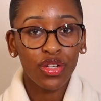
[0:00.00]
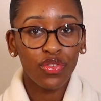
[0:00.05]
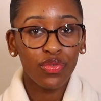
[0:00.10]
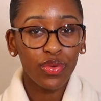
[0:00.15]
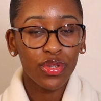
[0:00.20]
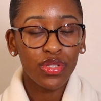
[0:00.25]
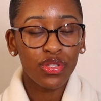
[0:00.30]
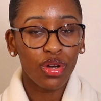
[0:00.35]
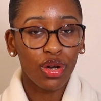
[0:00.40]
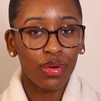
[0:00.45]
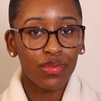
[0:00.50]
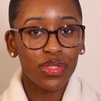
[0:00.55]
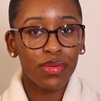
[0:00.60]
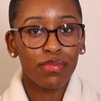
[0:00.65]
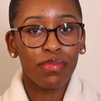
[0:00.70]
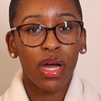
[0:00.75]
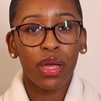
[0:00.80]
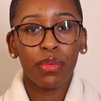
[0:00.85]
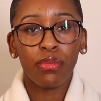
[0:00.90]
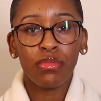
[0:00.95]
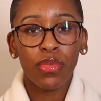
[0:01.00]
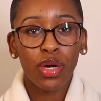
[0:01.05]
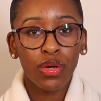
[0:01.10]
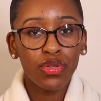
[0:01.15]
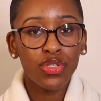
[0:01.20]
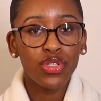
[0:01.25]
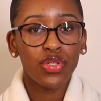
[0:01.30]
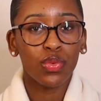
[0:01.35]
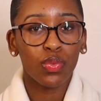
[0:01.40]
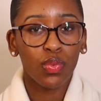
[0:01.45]
off with tops, my
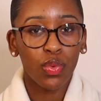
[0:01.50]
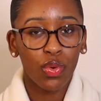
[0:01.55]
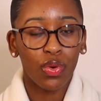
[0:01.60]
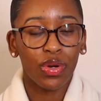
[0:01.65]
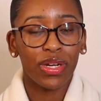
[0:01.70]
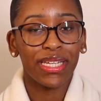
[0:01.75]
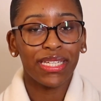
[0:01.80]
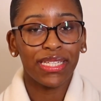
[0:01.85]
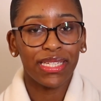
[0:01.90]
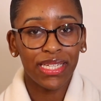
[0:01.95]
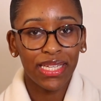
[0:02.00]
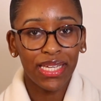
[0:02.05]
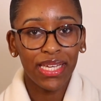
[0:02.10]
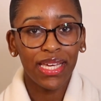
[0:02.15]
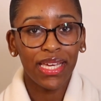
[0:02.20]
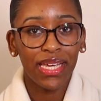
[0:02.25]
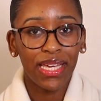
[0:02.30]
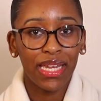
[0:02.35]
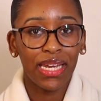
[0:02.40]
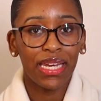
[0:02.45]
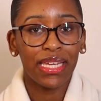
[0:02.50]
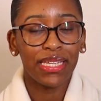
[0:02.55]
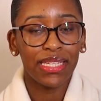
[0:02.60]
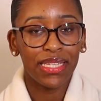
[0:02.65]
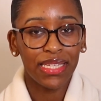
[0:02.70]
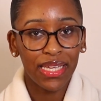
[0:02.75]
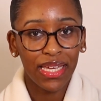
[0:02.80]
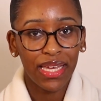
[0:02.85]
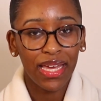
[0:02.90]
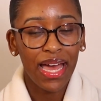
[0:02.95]
most worn year in,
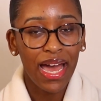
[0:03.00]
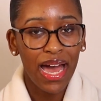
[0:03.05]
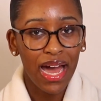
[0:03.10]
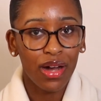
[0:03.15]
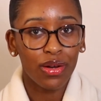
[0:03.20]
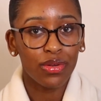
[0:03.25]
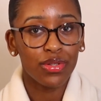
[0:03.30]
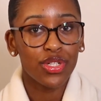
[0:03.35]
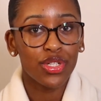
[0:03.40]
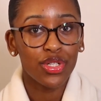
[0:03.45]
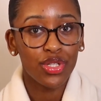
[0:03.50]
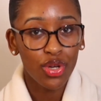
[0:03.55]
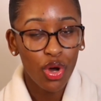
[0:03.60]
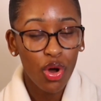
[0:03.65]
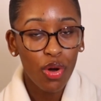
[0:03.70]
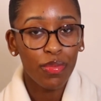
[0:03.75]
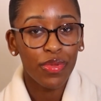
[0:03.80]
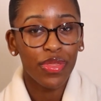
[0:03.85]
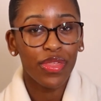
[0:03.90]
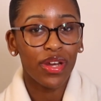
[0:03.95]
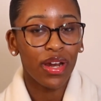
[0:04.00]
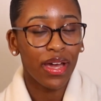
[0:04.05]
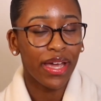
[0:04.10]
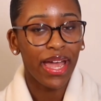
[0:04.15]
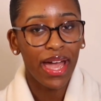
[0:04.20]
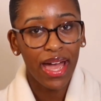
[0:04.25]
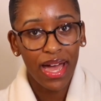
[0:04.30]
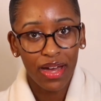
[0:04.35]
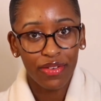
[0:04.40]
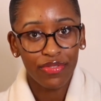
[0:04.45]
year out top that I
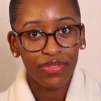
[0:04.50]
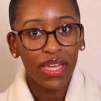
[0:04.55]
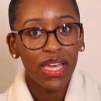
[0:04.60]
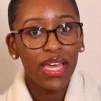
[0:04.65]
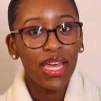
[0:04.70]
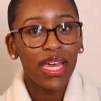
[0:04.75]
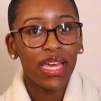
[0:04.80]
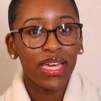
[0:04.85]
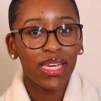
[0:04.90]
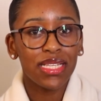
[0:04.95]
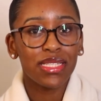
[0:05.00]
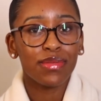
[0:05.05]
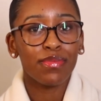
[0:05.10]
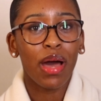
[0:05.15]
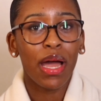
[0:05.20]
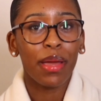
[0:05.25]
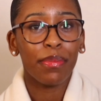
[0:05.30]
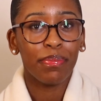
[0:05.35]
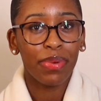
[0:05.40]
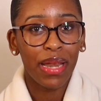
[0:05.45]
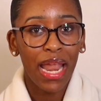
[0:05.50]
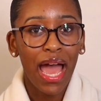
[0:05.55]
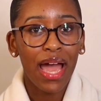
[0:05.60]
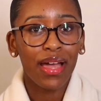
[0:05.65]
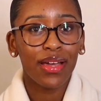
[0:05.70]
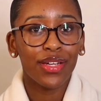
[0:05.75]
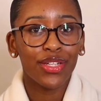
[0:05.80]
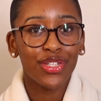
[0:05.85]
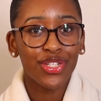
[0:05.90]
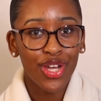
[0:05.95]
have is my
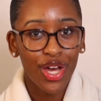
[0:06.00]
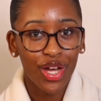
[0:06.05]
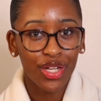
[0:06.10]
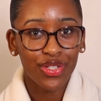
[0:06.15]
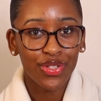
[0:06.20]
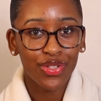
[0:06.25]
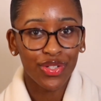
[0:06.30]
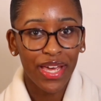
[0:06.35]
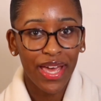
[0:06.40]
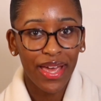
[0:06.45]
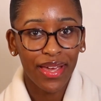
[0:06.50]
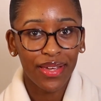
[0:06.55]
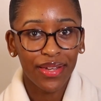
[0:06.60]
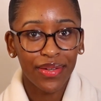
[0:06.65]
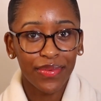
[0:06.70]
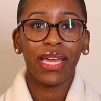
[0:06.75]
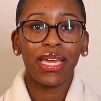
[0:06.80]
black turtleneck.